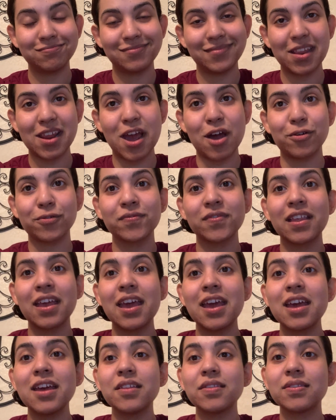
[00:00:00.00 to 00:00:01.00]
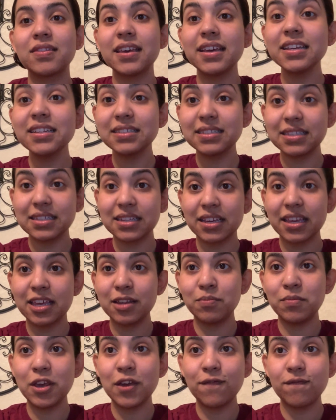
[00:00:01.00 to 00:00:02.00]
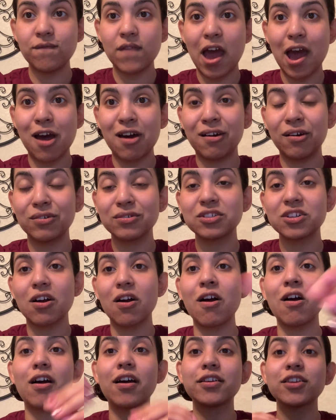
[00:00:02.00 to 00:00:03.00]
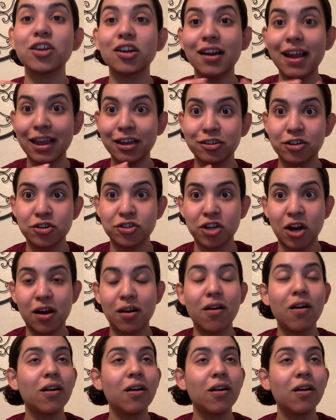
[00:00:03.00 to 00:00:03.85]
Now, this can be found on your anchor chart.